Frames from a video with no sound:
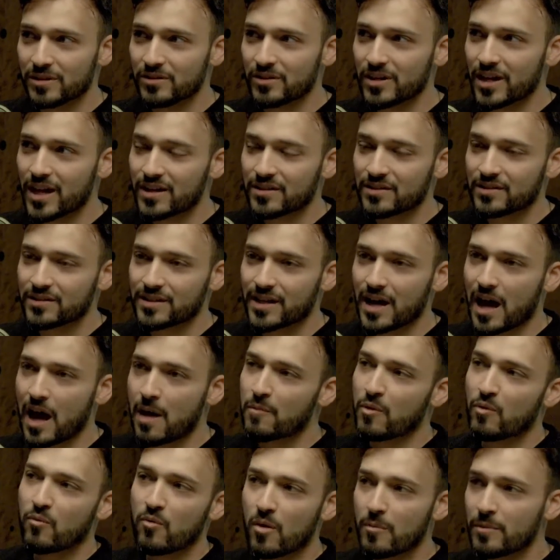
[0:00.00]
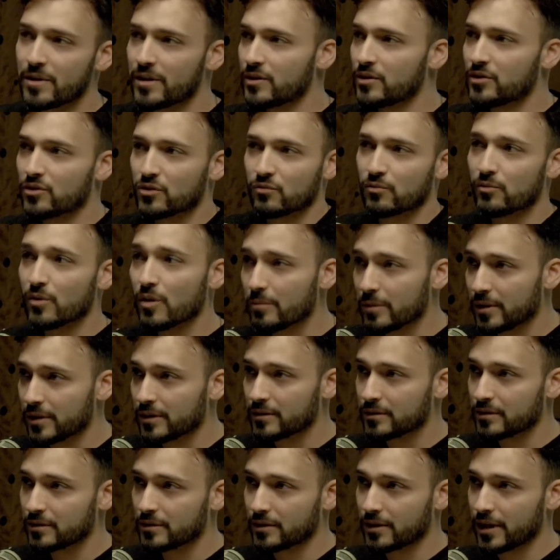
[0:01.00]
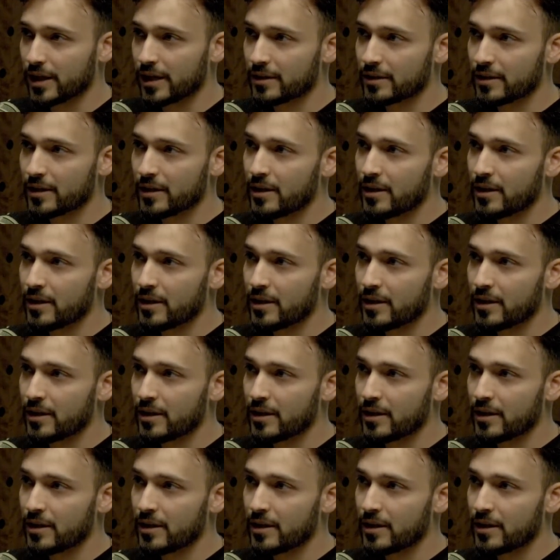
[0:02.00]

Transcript: You can't just say I'm a woman and you're a woman. All right.